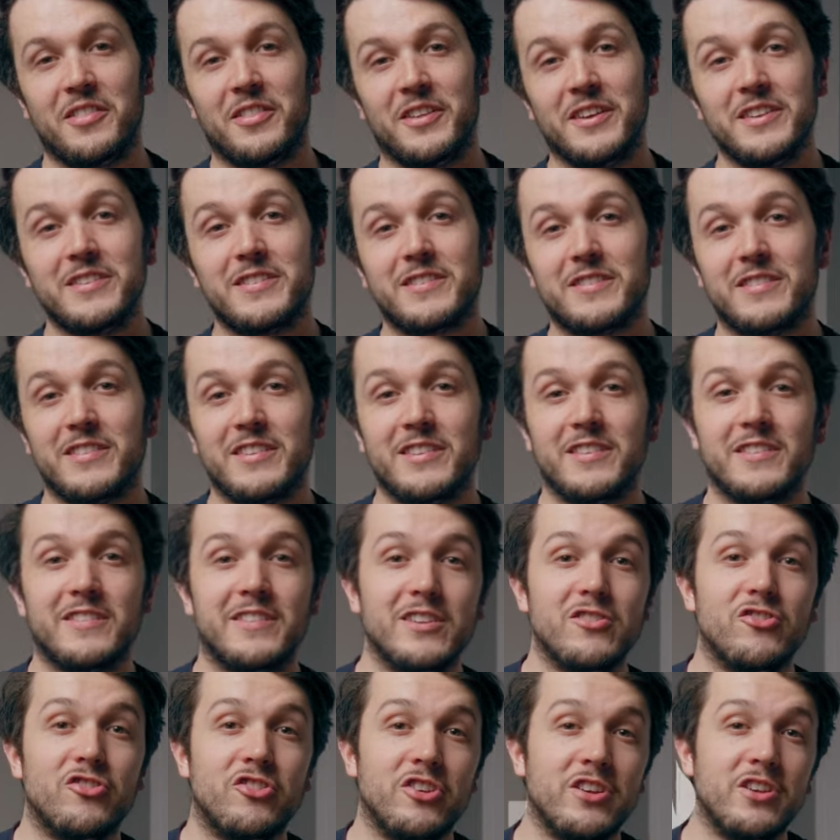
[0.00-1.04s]
This is
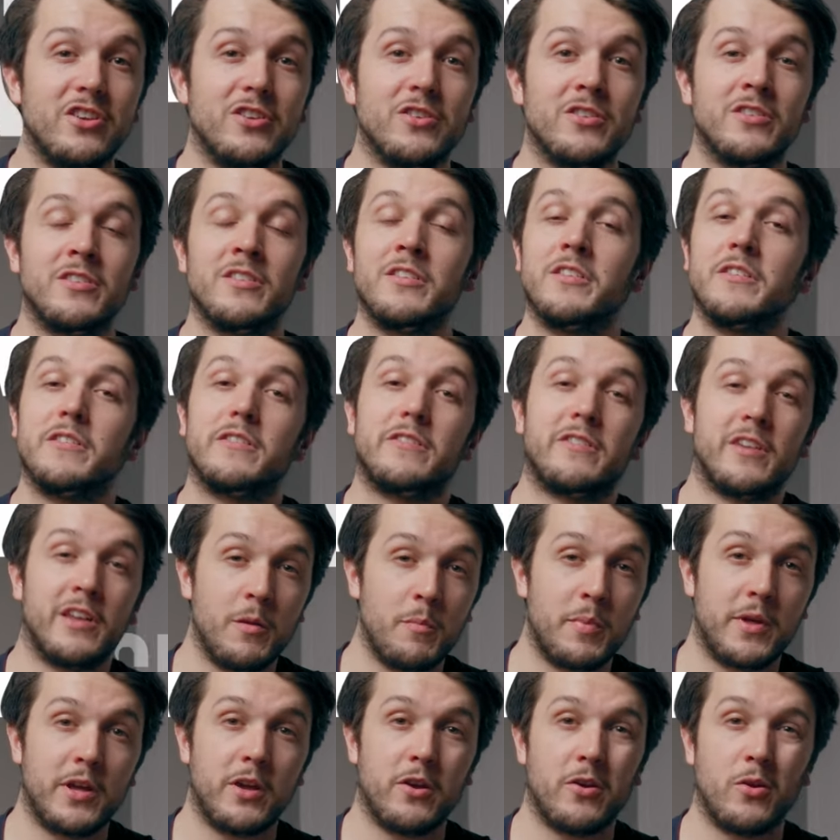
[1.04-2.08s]
the Zhiyun
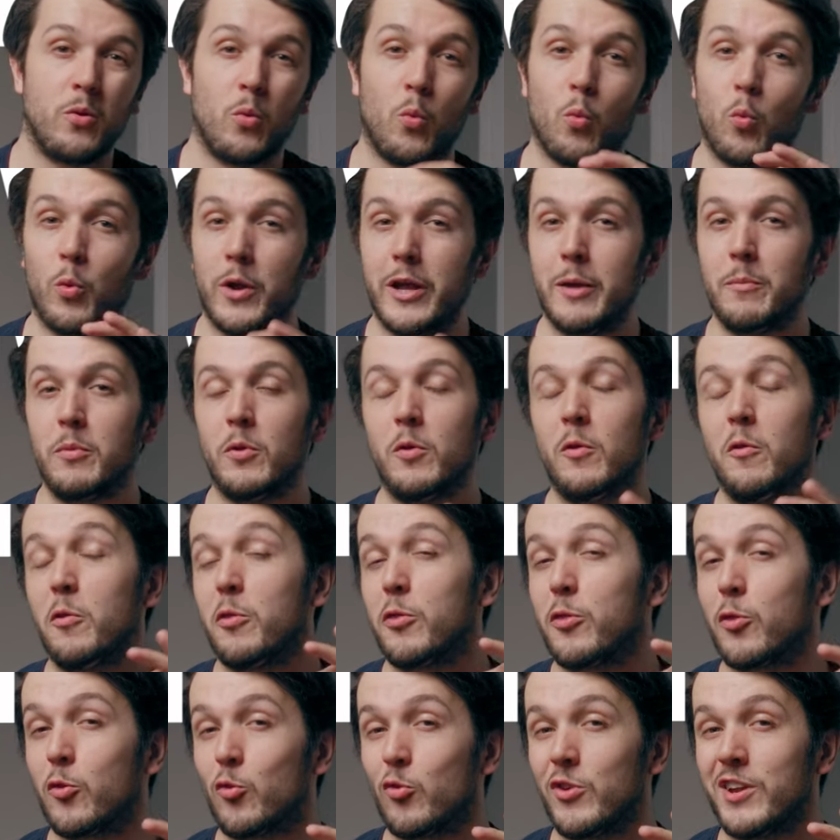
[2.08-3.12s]
Cinepeer Weebill
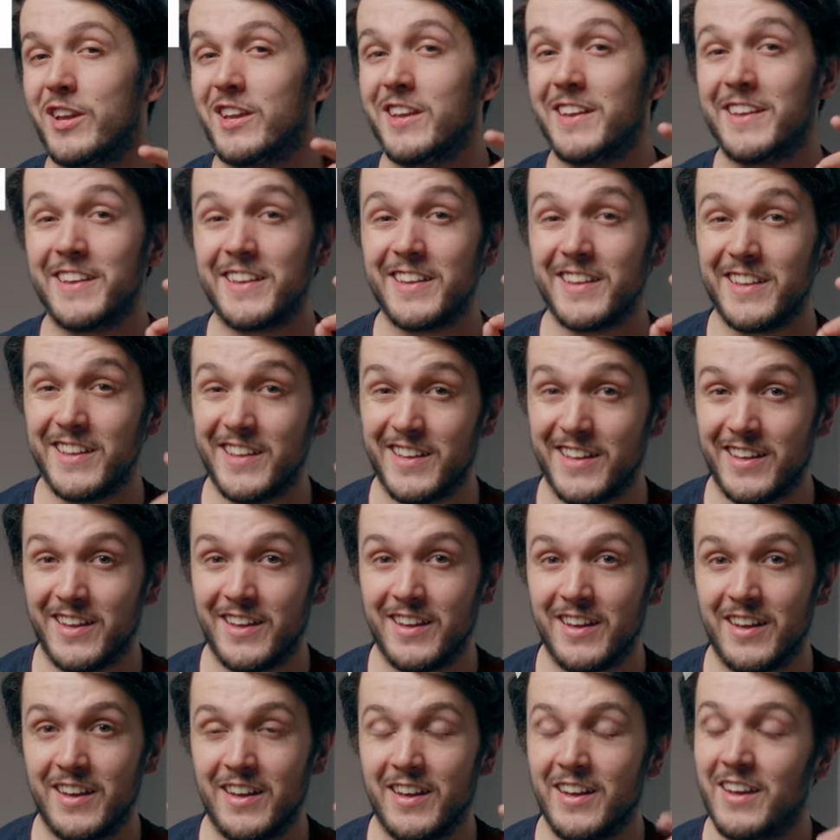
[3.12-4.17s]
3E.
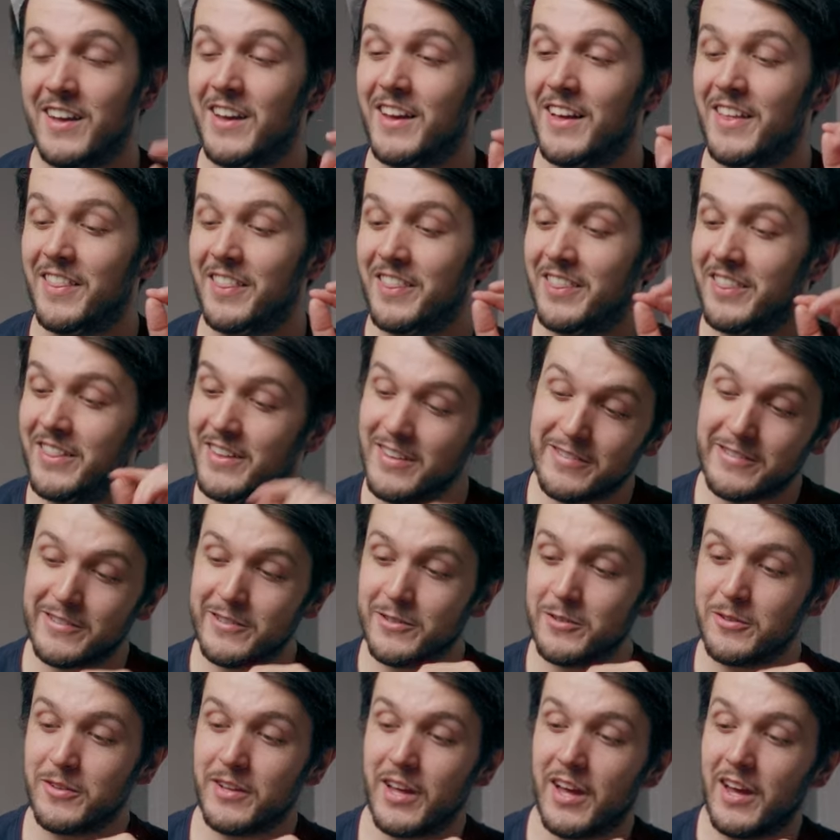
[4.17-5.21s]
And this
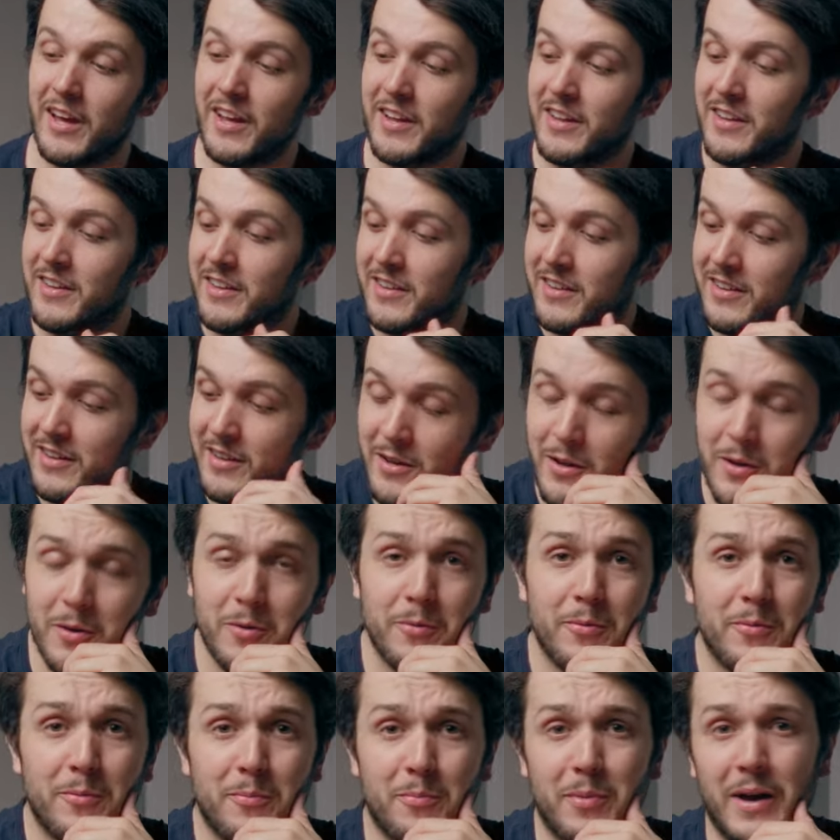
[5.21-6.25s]
little guy
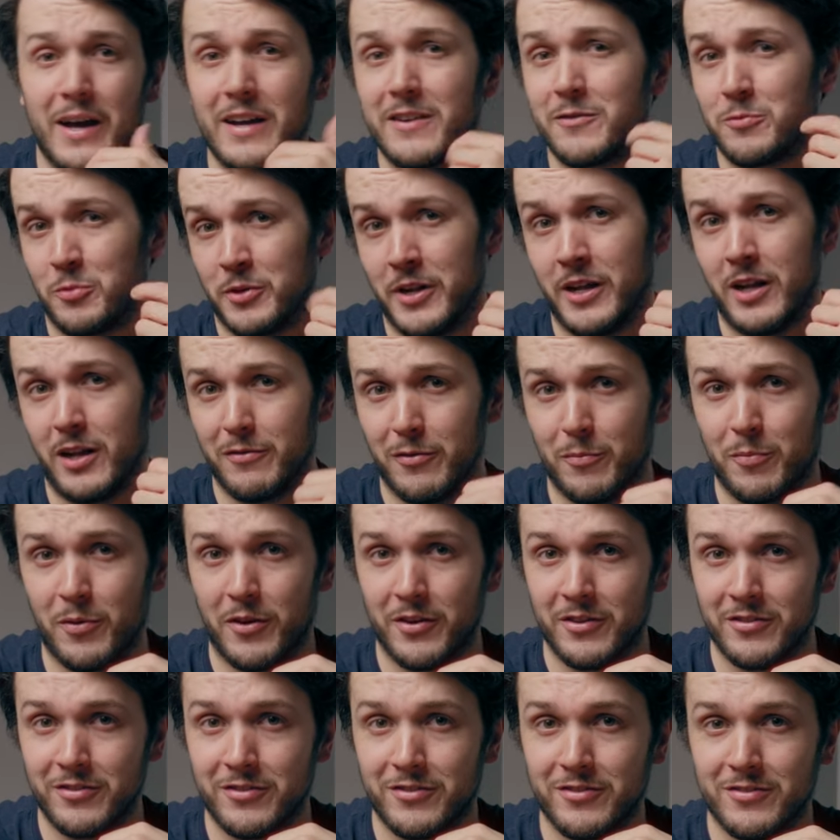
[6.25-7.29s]
packs one hell of a
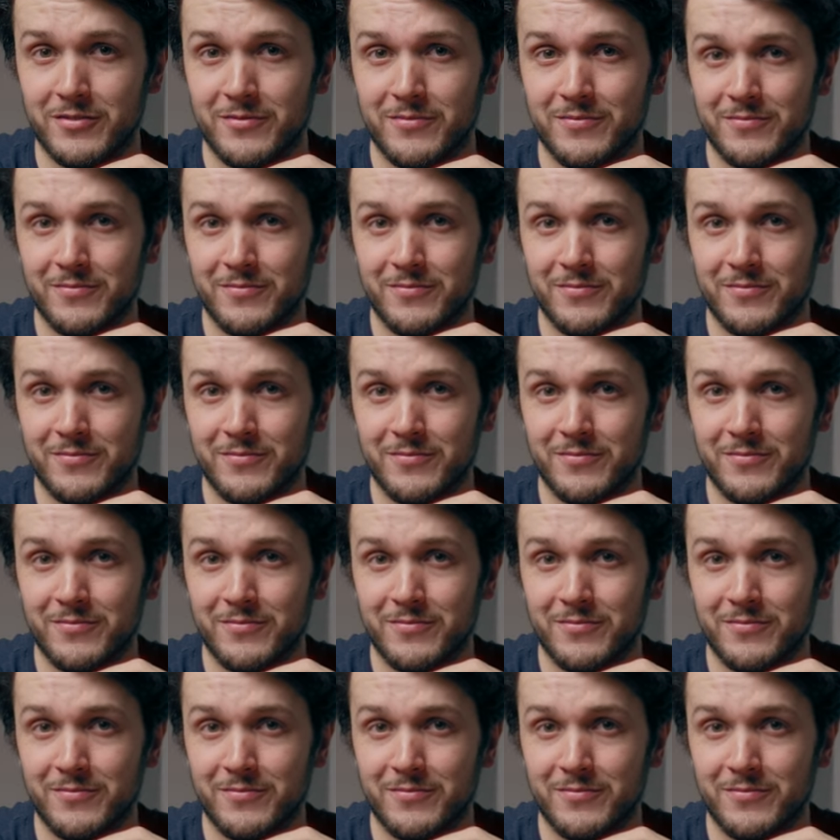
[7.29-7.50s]
punch.